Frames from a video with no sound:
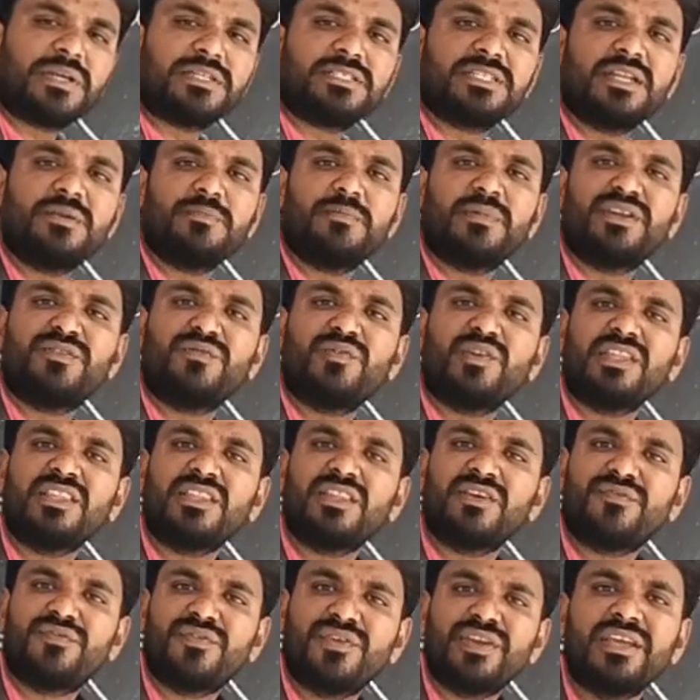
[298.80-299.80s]
present
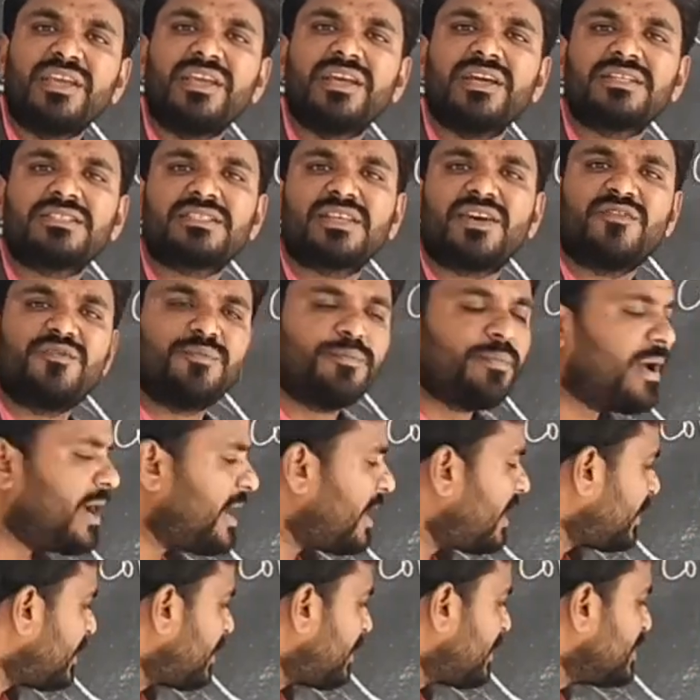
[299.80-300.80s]
between the fingers of
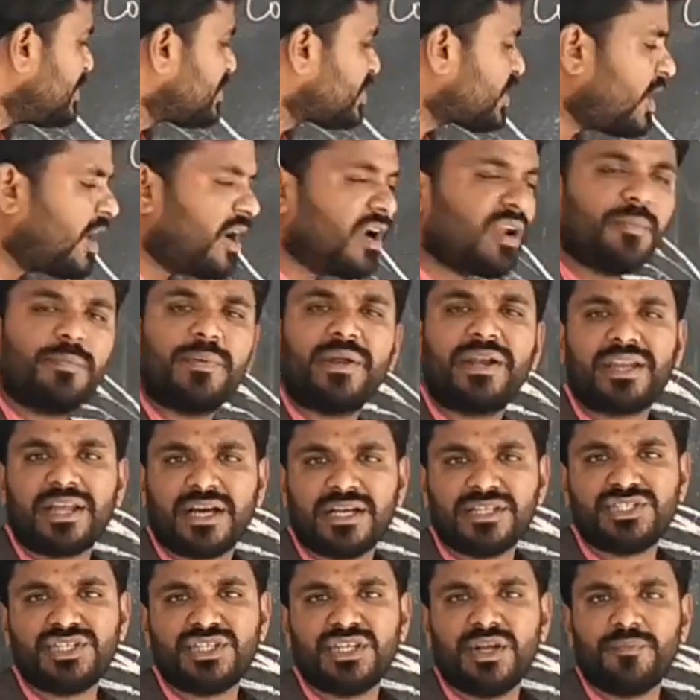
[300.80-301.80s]
bat is called
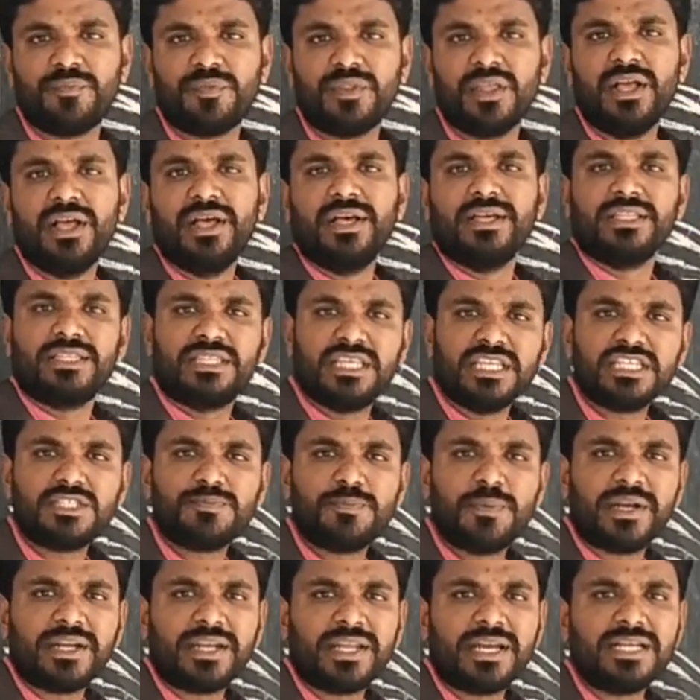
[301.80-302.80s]
patagium. This
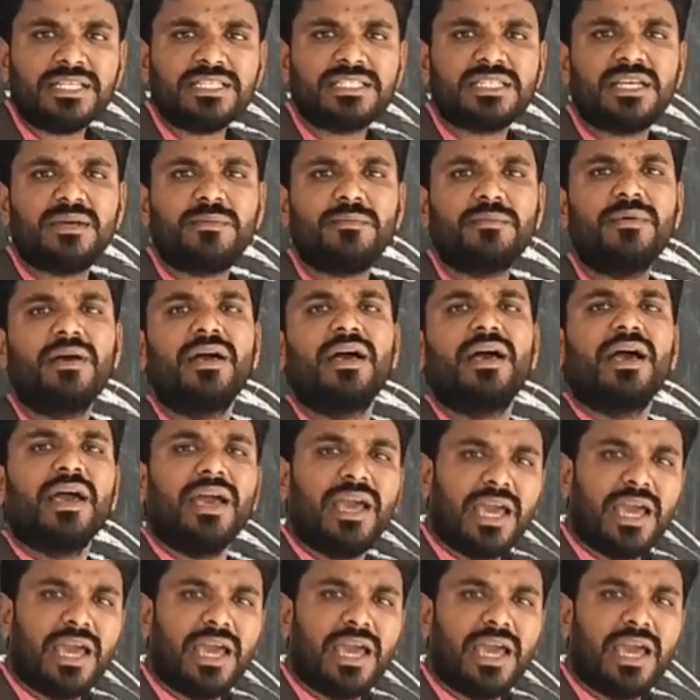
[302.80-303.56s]
patagium